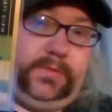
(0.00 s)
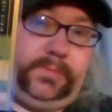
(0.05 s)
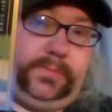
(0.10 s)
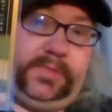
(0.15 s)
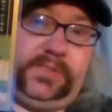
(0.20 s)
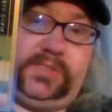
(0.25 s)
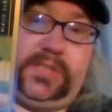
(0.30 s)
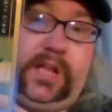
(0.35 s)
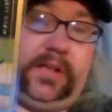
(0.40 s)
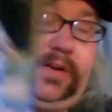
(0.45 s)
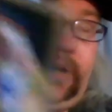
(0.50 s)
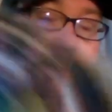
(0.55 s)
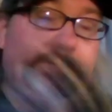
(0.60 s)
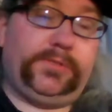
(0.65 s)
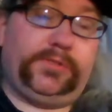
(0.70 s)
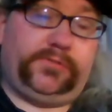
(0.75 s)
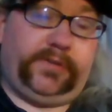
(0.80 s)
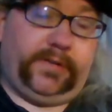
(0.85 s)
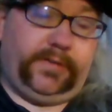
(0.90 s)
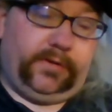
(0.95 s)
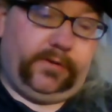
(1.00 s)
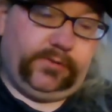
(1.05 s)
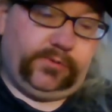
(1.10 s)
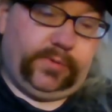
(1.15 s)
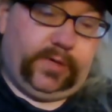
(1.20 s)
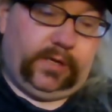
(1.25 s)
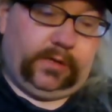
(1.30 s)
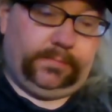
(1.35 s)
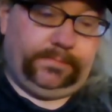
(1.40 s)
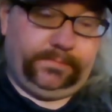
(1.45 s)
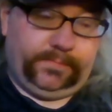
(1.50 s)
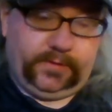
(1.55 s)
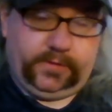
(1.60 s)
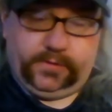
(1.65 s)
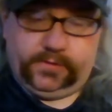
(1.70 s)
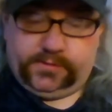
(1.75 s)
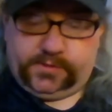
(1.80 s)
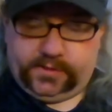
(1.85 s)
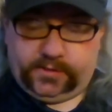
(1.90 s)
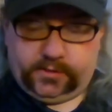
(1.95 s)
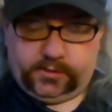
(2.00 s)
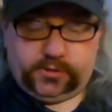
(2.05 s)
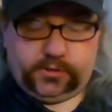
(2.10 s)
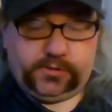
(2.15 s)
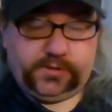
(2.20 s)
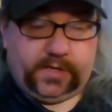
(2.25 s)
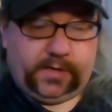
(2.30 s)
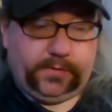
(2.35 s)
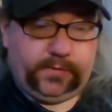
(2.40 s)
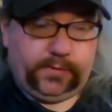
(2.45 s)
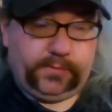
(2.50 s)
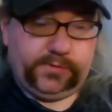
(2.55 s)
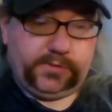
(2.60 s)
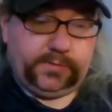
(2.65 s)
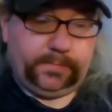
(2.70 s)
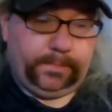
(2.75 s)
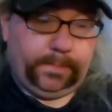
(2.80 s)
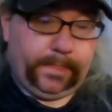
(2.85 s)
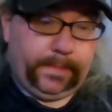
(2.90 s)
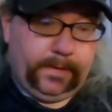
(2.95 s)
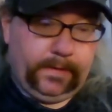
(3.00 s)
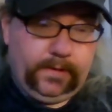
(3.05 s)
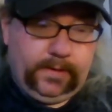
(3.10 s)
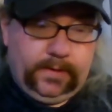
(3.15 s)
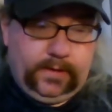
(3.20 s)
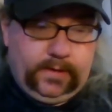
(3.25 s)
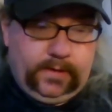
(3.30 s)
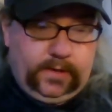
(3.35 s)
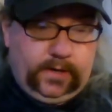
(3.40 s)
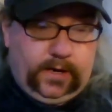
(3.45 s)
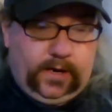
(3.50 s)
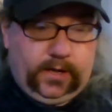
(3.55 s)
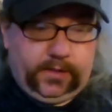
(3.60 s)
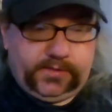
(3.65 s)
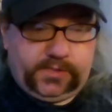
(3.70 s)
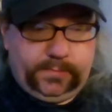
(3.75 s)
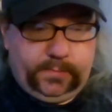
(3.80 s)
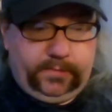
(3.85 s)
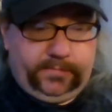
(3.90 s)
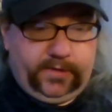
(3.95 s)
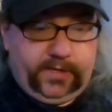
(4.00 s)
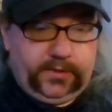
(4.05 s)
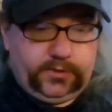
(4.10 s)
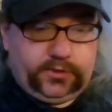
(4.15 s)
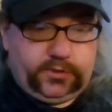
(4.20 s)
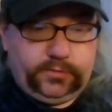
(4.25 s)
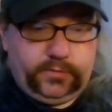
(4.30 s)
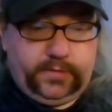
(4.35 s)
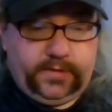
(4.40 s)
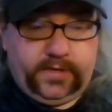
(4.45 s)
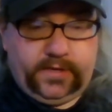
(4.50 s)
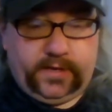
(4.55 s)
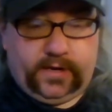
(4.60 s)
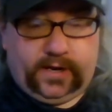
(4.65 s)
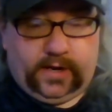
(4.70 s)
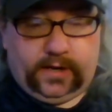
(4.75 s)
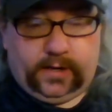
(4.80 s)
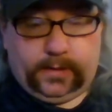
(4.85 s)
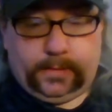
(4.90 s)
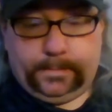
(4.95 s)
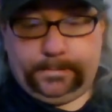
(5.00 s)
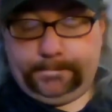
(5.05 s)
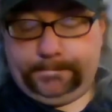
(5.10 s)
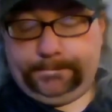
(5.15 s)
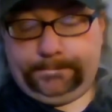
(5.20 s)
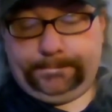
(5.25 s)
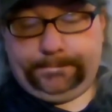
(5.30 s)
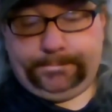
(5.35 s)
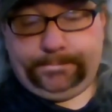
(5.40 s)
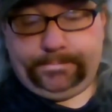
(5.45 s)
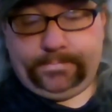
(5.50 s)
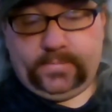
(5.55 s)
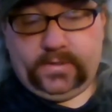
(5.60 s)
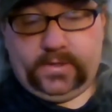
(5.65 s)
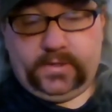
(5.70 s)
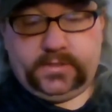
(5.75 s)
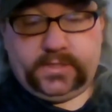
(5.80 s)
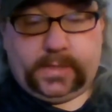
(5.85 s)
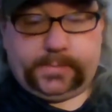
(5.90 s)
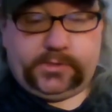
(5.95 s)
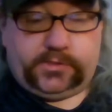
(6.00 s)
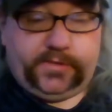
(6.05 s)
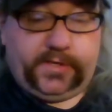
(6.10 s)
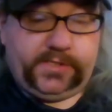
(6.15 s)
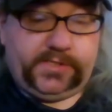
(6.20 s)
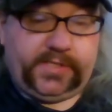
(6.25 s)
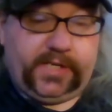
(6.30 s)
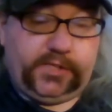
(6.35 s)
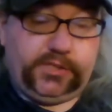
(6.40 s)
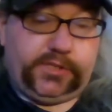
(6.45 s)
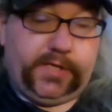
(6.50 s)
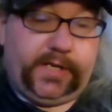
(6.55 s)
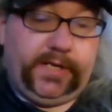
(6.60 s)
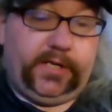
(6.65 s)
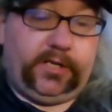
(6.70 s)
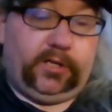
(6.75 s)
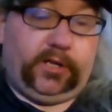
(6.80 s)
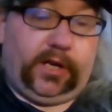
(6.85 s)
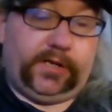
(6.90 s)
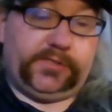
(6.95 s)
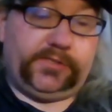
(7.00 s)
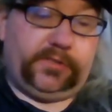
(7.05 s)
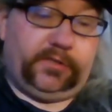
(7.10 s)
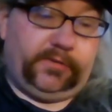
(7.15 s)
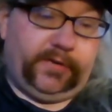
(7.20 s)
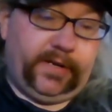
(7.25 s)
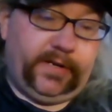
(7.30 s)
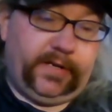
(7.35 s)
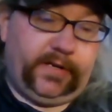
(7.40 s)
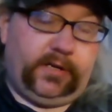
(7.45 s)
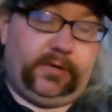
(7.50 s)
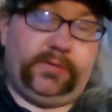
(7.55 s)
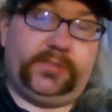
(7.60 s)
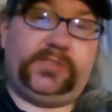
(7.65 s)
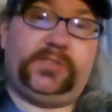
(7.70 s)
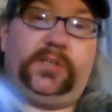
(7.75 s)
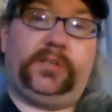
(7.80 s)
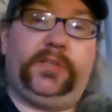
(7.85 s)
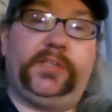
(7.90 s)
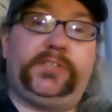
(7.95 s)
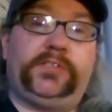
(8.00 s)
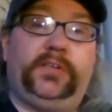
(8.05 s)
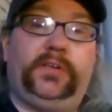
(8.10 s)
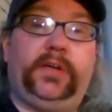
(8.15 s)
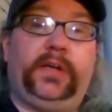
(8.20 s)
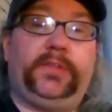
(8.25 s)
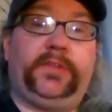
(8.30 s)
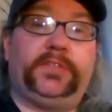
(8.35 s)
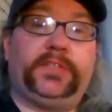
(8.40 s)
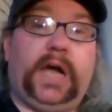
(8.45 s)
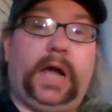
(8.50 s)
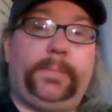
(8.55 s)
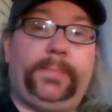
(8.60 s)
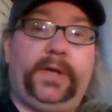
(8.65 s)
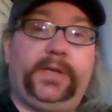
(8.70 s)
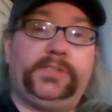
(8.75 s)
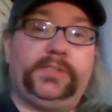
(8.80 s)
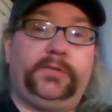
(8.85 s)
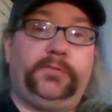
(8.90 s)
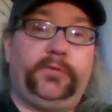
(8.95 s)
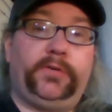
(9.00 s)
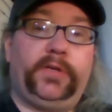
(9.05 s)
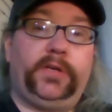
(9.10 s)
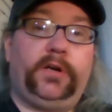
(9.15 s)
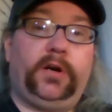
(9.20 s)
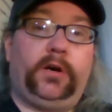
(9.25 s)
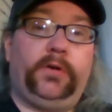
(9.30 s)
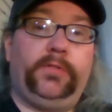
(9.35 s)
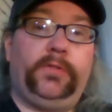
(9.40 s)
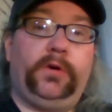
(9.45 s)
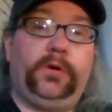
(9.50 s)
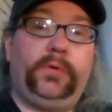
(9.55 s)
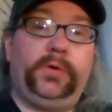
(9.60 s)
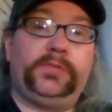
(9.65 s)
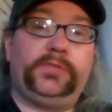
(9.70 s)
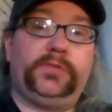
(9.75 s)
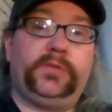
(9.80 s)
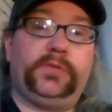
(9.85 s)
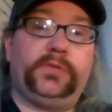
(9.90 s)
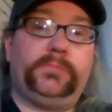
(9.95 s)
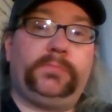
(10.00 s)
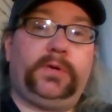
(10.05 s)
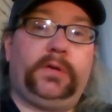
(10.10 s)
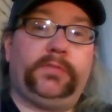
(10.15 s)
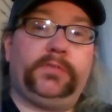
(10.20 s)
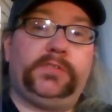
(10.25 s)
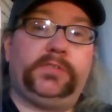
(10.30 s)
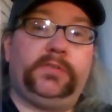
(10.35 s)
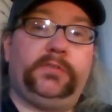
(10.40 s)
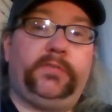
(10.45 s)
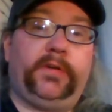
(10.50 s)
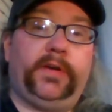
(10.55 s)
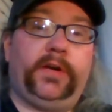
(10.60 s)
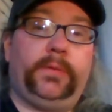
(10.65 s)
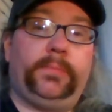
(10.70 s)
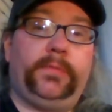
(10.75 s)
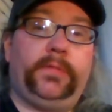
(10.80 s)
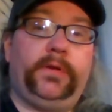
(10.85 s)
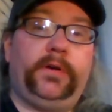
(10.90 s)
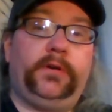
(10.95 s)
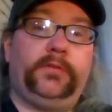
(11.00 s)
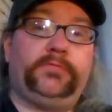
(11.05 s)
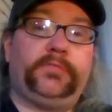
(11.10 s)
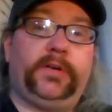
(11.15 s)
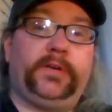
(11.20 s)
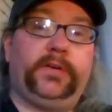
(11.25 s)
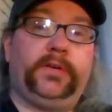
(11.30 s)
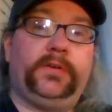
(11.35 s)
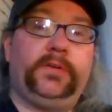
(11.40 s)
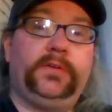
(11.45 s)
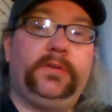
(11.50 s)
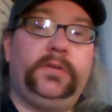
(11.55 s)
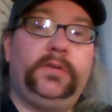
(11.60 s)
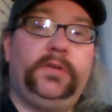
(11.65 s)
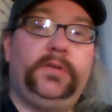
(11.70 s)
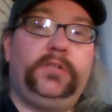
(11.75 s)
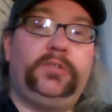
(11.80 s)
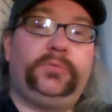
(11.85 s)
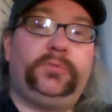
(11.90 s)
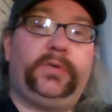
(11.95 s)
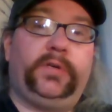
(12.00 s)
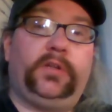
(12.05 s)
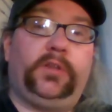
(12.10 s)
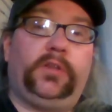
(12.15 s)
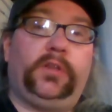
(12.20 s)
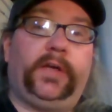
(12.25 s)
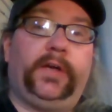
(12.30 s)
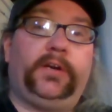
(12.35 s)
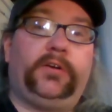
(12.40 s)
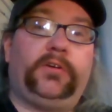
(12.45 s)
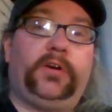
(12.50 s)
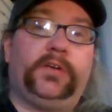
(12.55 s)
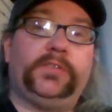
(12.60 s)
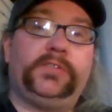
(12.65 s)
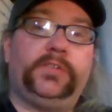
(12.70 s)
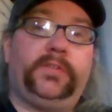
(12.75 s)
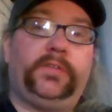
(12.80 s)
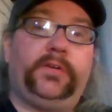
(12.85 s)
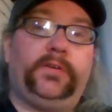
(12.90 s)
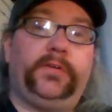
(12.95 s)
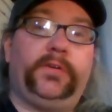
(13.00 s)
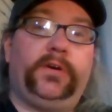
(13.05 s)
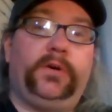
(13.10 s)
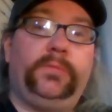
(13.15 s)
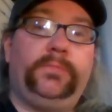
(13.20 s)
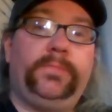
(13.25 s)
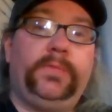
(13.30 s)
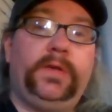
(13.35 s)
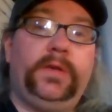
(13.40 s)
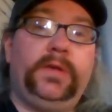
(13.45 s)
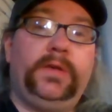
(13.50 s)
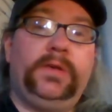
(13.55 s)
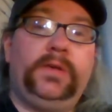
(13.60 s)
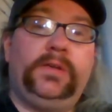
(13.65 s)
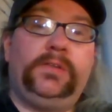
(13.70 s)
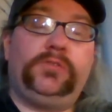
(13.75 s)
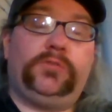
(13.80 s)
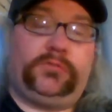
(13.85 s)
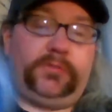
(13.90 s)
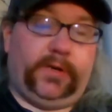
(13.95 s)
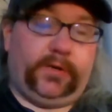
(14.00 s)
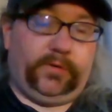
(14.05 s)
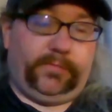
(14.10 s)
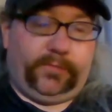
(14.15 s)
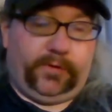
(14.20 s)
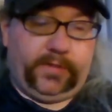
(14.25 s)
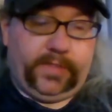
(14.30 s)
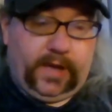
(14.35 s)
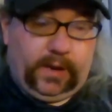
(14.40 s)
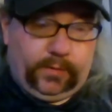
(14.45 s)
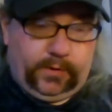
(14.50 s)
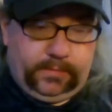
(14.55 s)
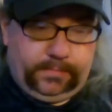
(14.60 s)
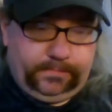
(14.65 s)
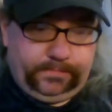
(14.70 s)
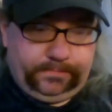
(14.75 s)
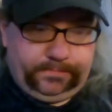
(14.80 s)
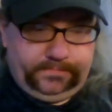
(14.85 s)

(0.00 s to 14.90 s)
These solid options right there as well. Good signatures on those. Uh, let's see, moving into the uh, Topps trade set, J.D. Closser right here. It's uh, listed at the top as a rookie card, though, as you can probably see right up there. Try to twinkle the light across it. There you go. So try to avoid that one.